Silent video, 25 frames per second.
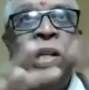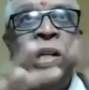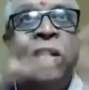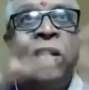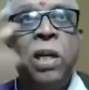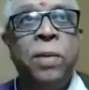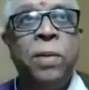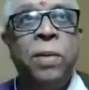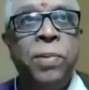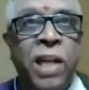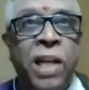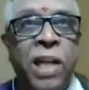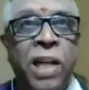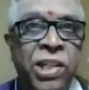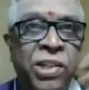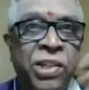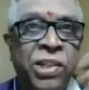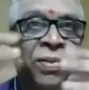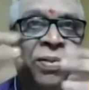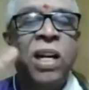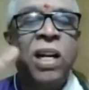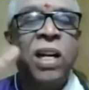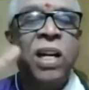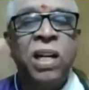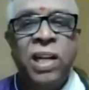midterm test,
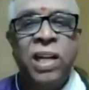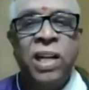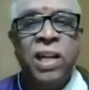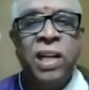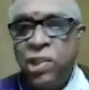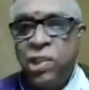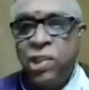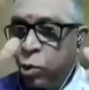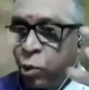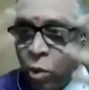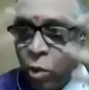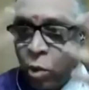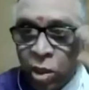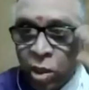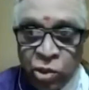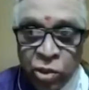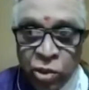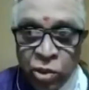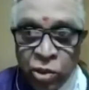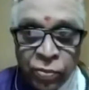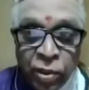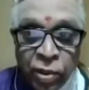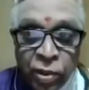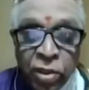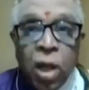final test, and so on and
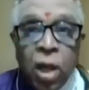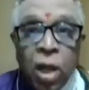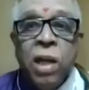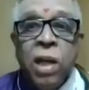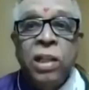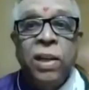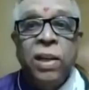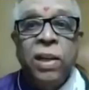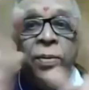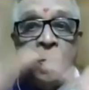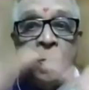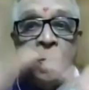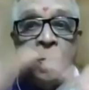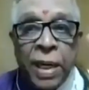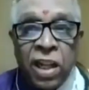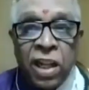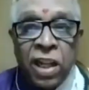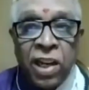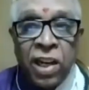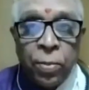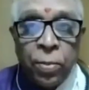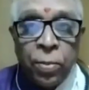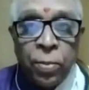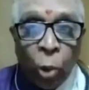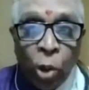so forth. There
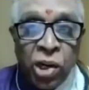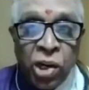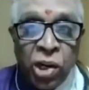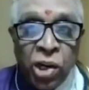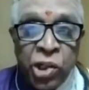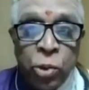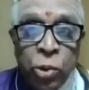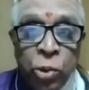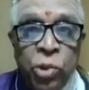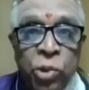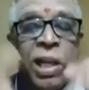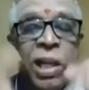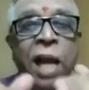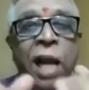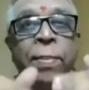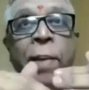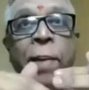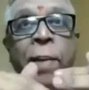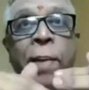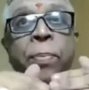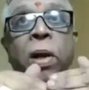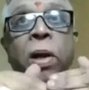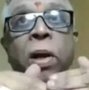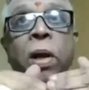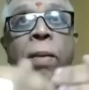were more issues came
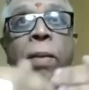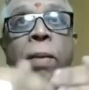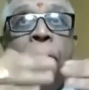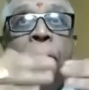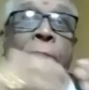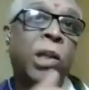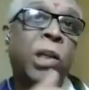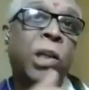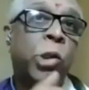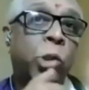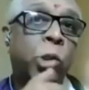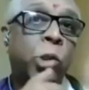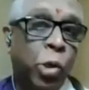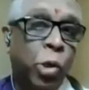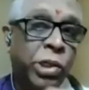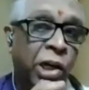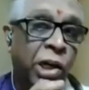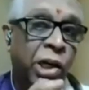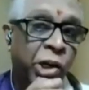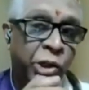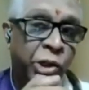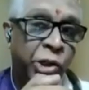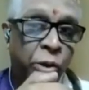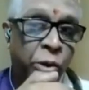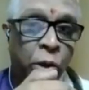up, but the
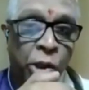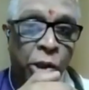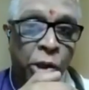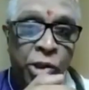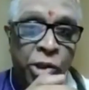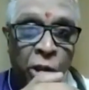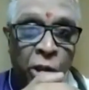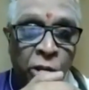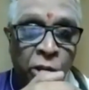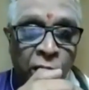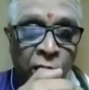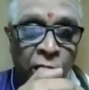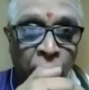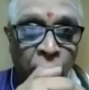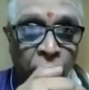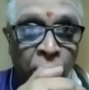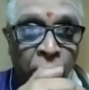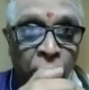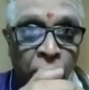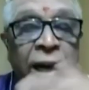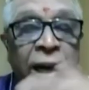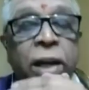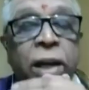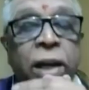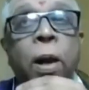social issue got sorted out,
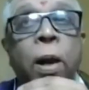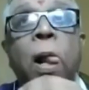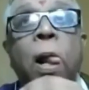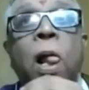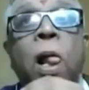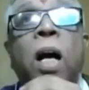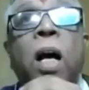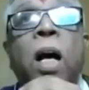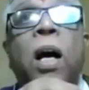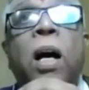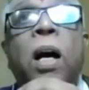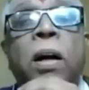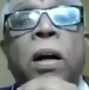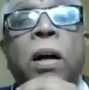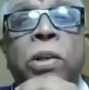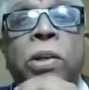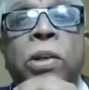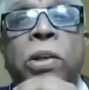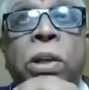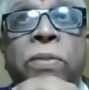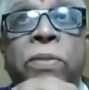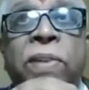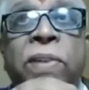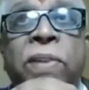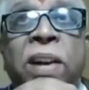right?
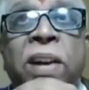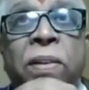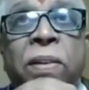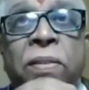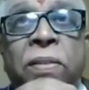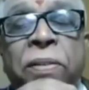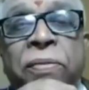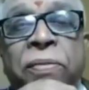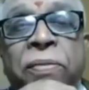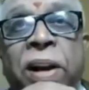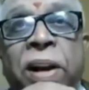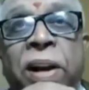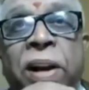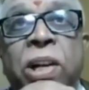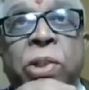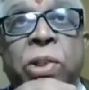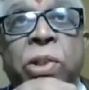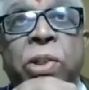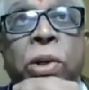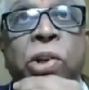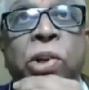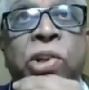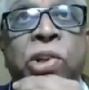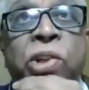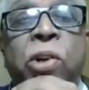So whenever we find a
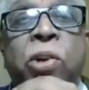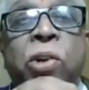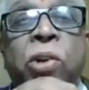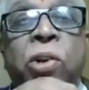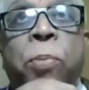solution